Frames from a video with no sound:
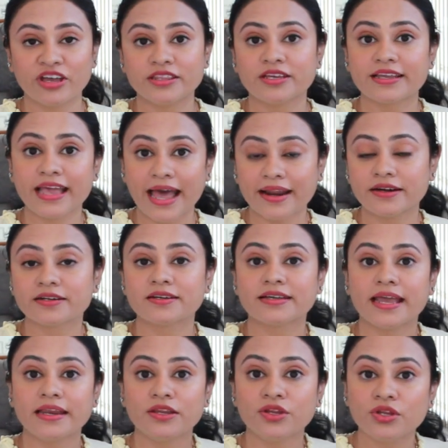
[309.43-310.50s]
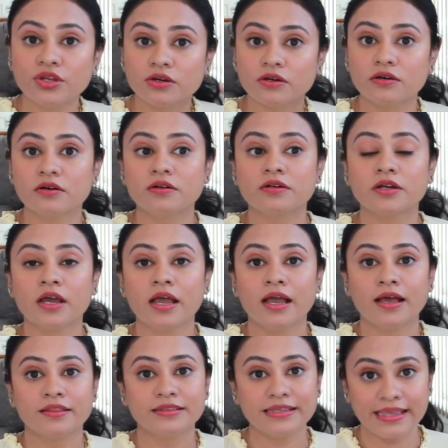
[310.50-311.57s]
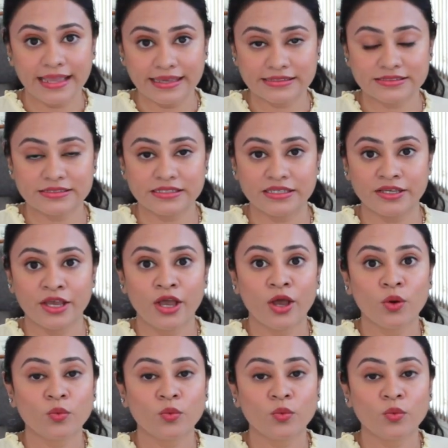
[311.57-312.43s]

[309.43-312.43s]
the character can hear the AC,